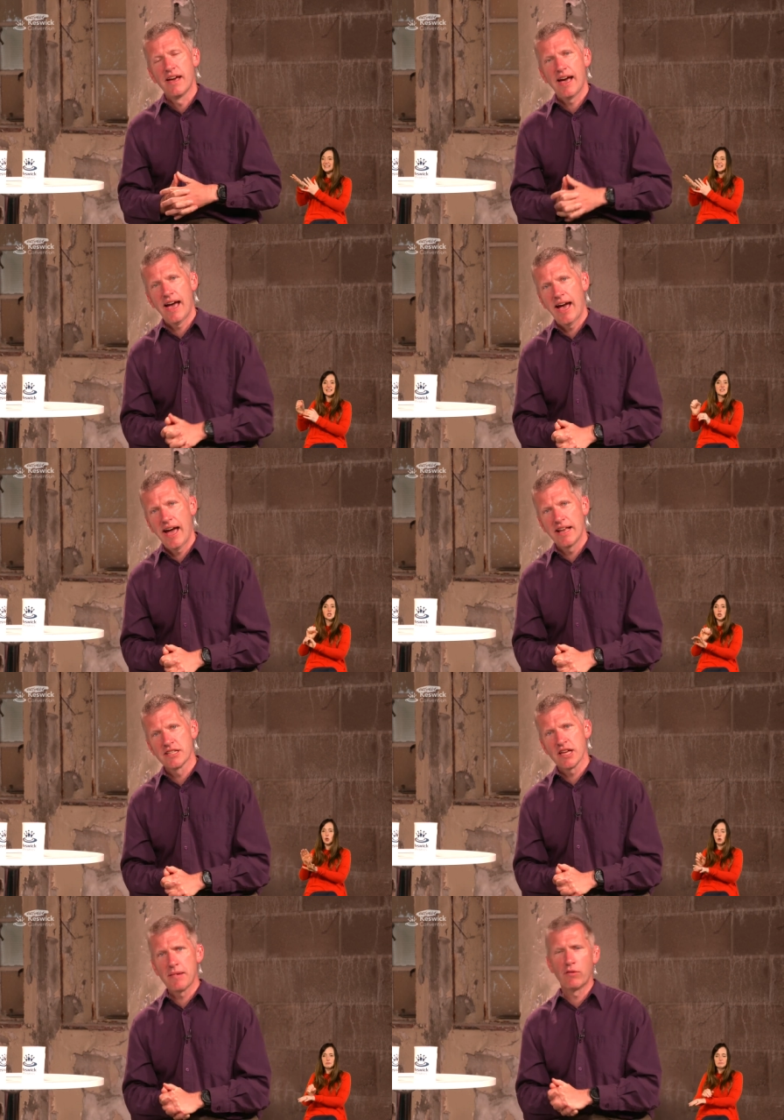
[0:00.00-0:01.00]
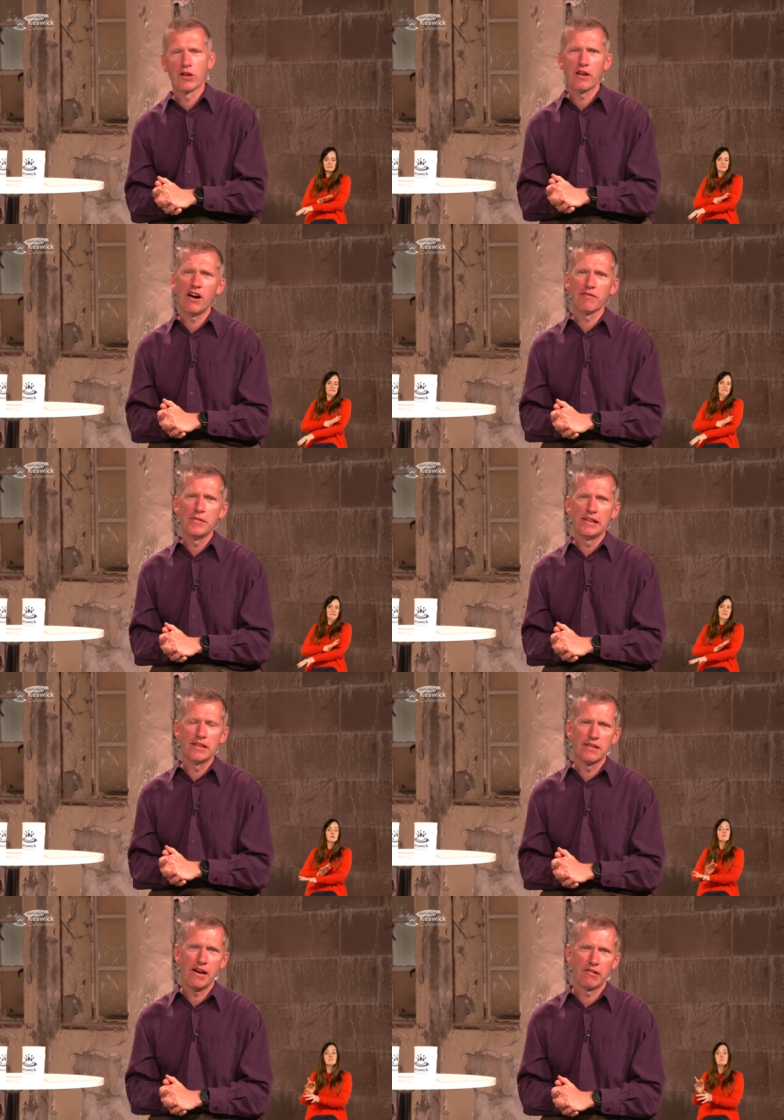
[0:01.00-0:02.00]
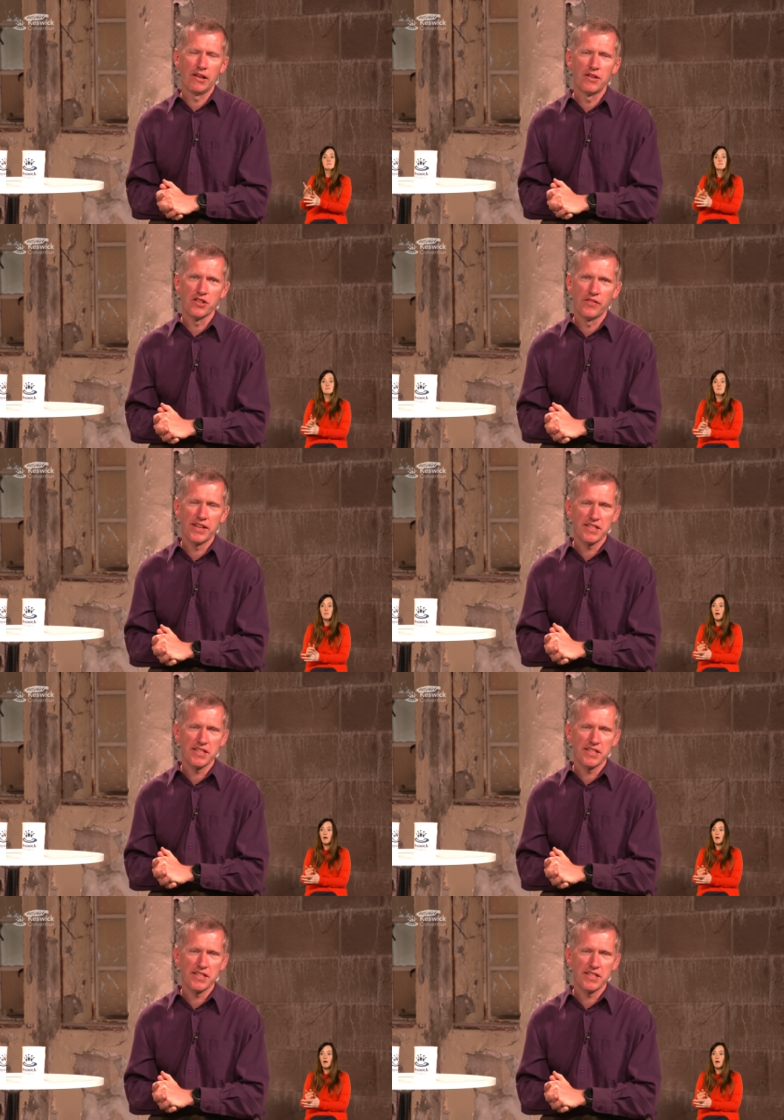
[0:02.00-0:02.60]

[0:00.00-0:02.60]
And about one and a half million downloads on that